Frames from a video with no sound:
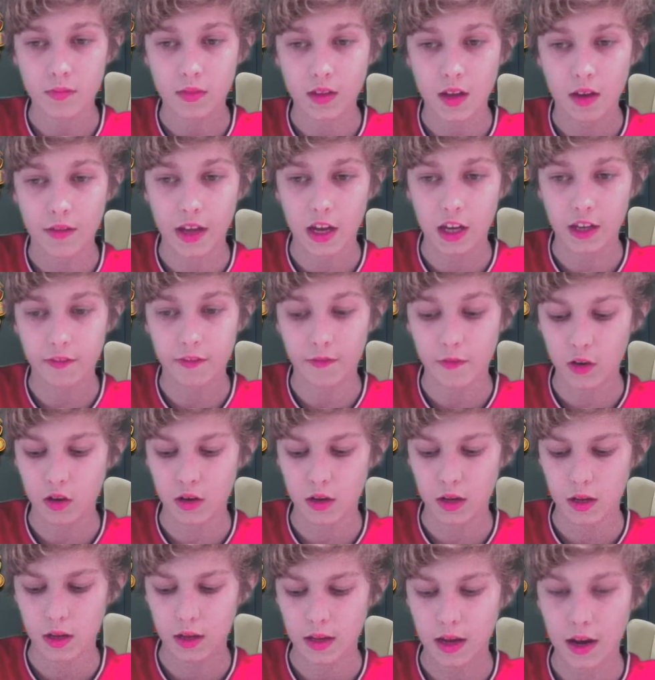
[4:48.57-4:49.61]
That's
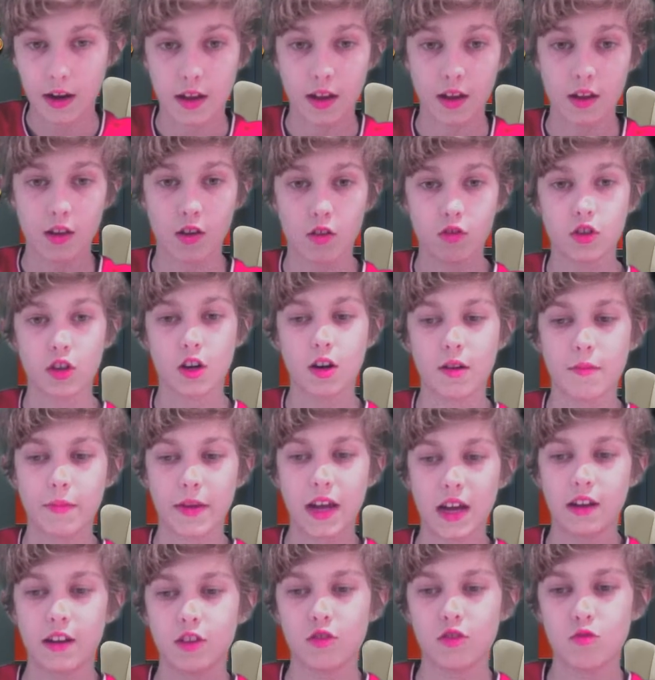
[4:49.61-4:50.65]
fine, and you got
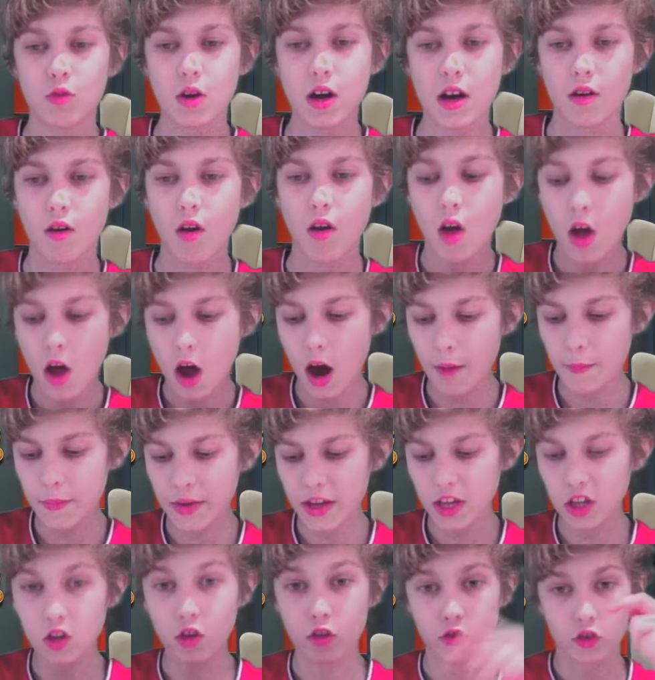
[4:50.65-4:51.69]
Darmian as well.
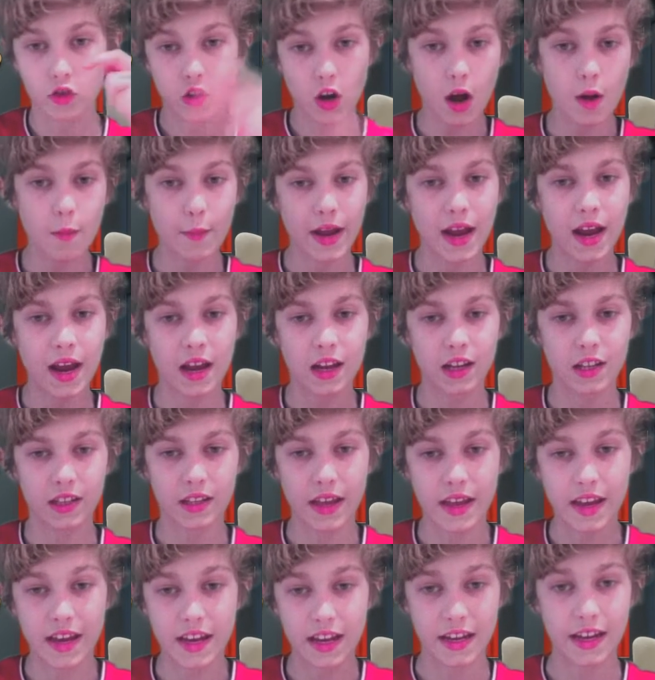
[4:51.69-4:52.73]
I mean, look, Darmian,
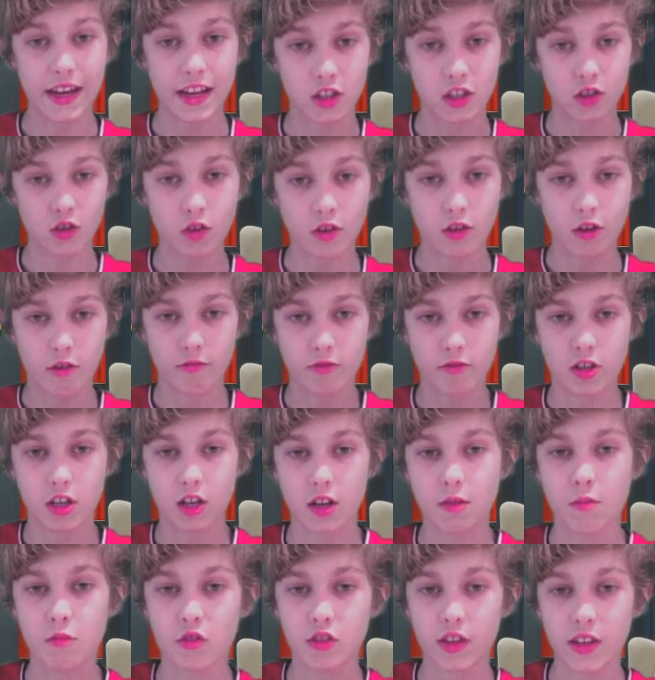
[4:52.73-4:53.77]
he, he's not going to
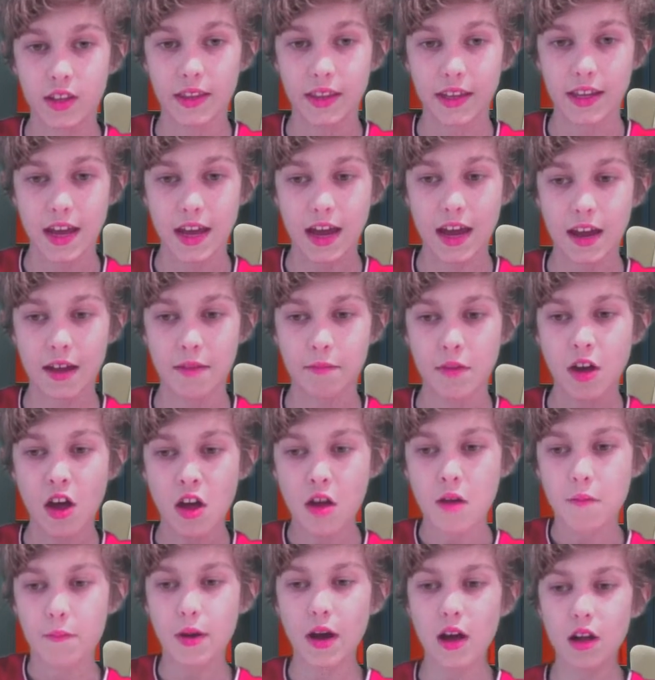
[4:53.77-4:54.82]
come on in the game,
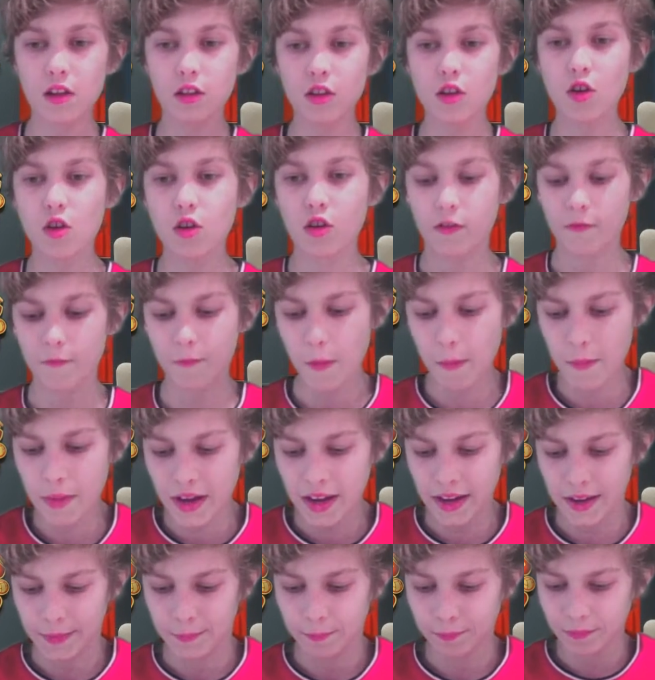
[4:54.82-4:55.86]
but look, for
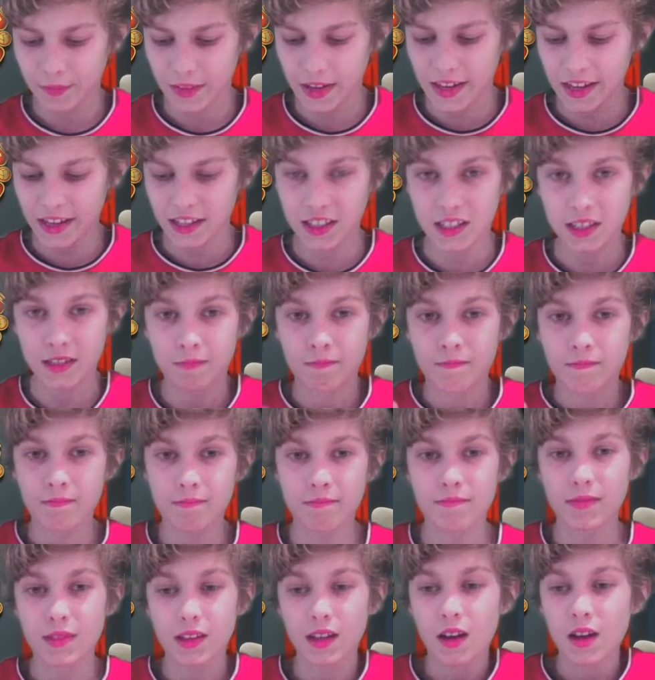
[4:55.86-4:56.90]
me, it's
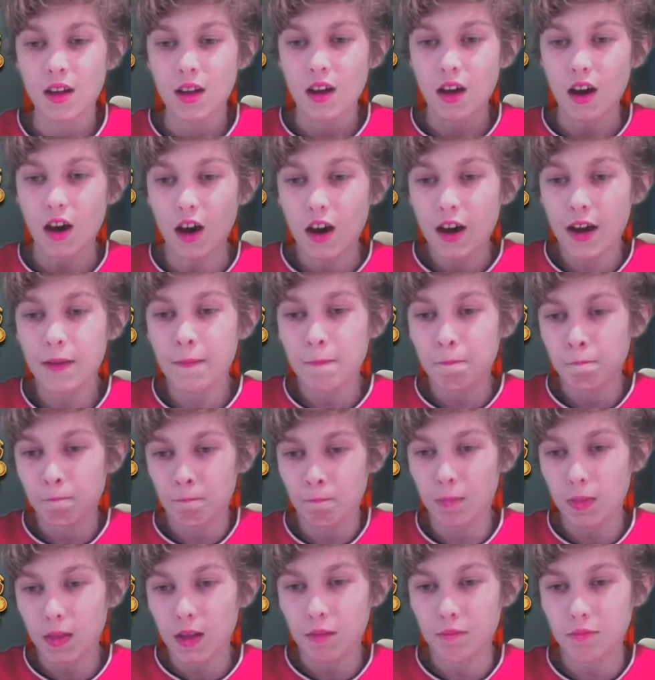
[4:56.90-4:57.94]
I'm
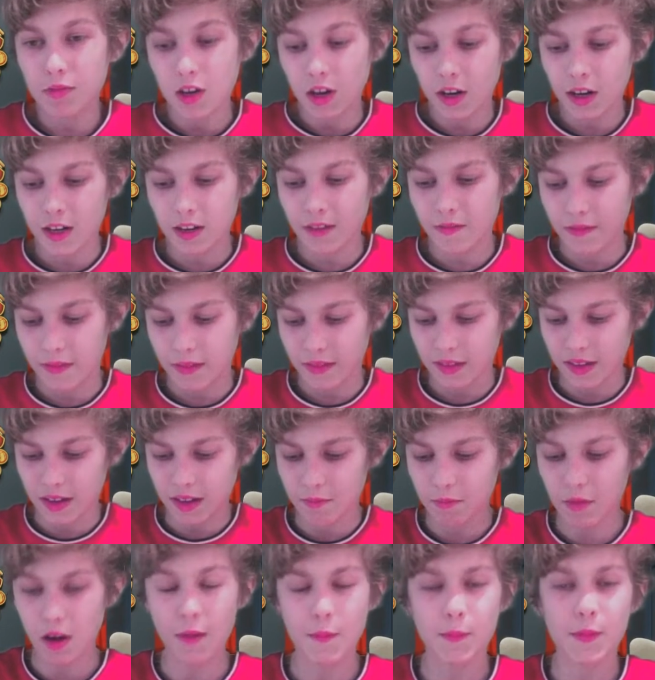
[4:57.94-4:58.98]
I'm kind of
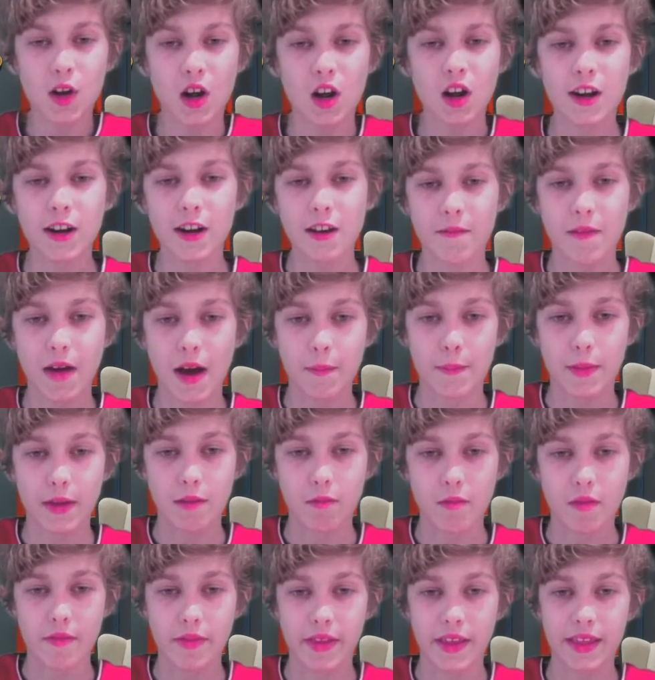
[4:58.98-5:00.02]
I'm, I'm kind of happy
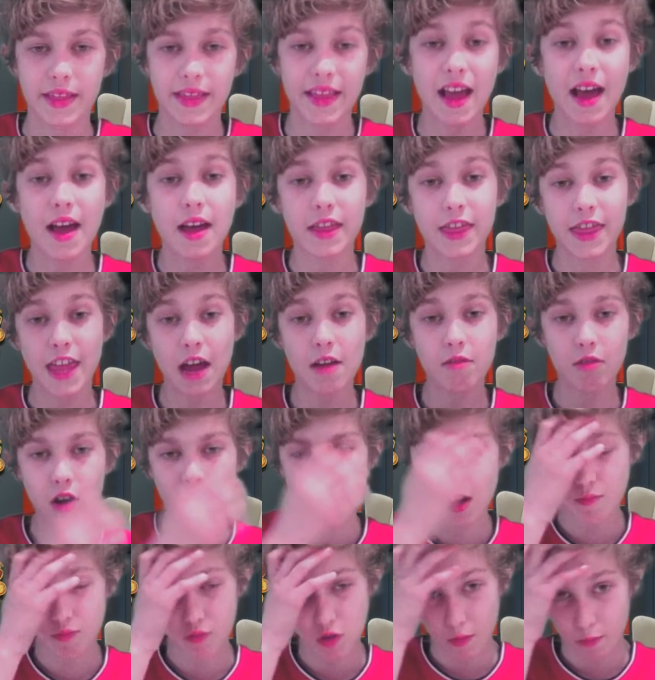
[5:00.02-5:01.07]
with it. There there
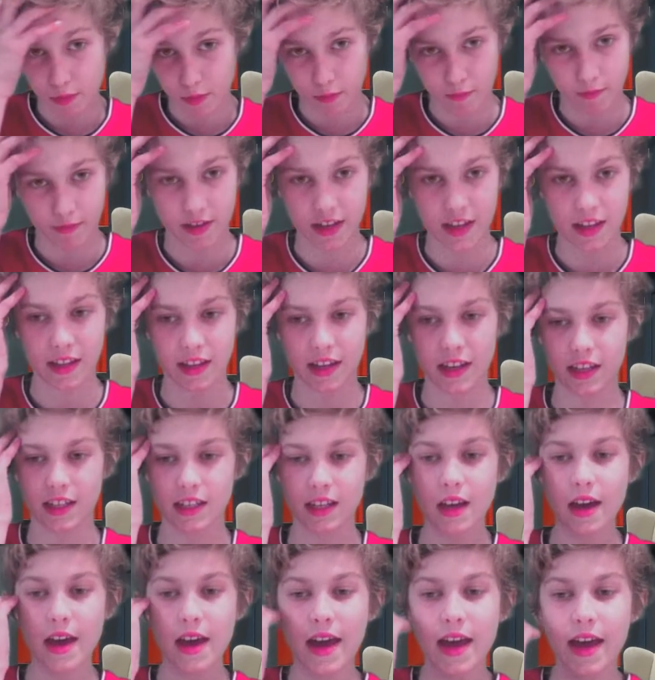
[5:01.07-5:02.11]
are problems in this
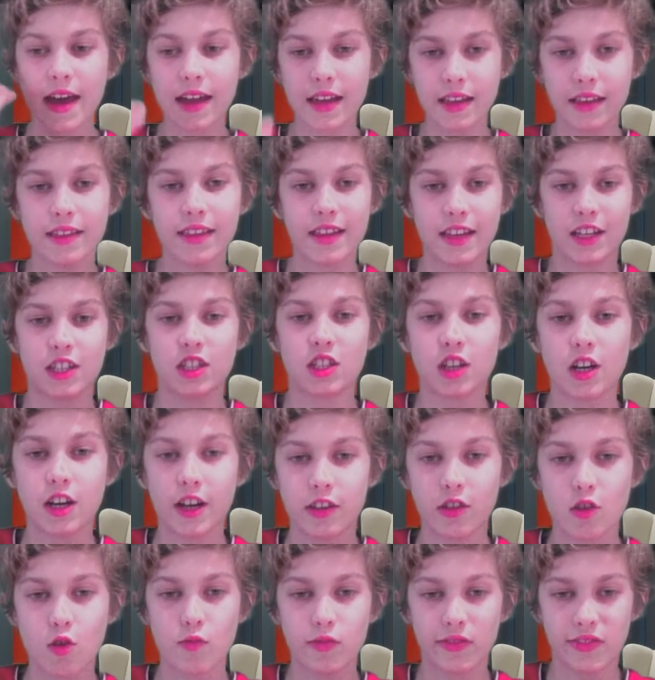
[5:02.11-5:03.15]
in this
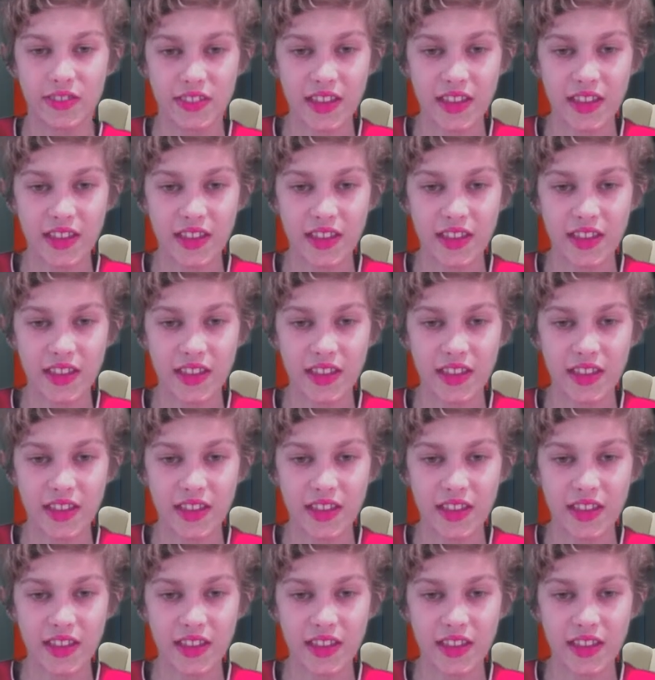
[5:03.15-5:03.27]
side though.